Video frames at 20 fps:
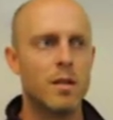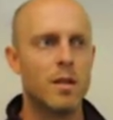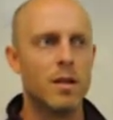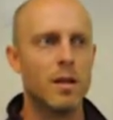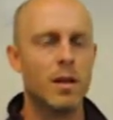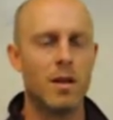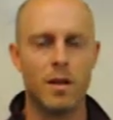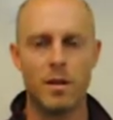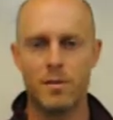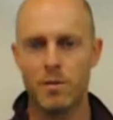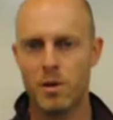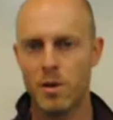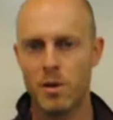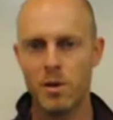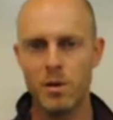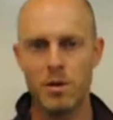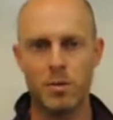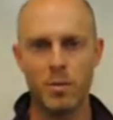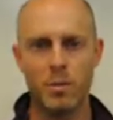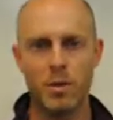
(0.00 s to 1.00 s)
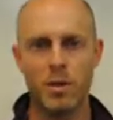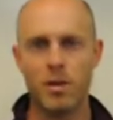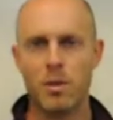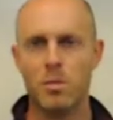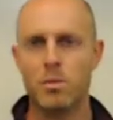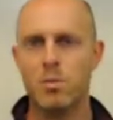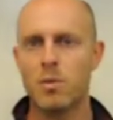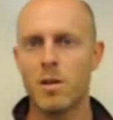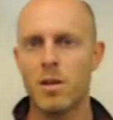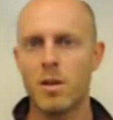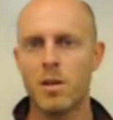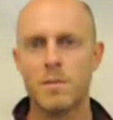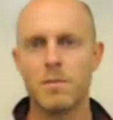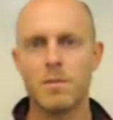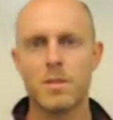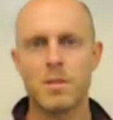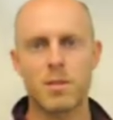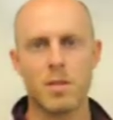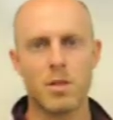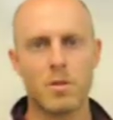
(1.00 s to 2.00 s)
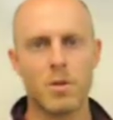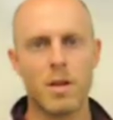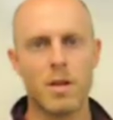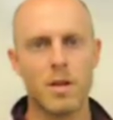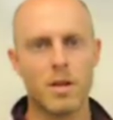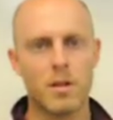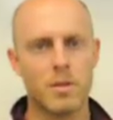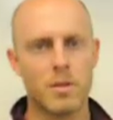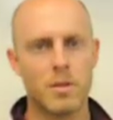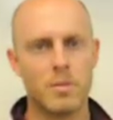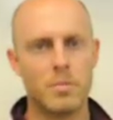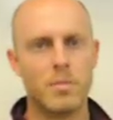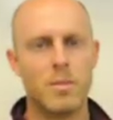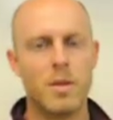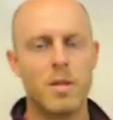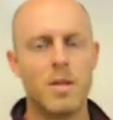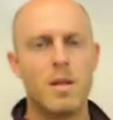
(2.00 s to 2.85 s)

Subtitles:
and I've already went through Canvas and graded them,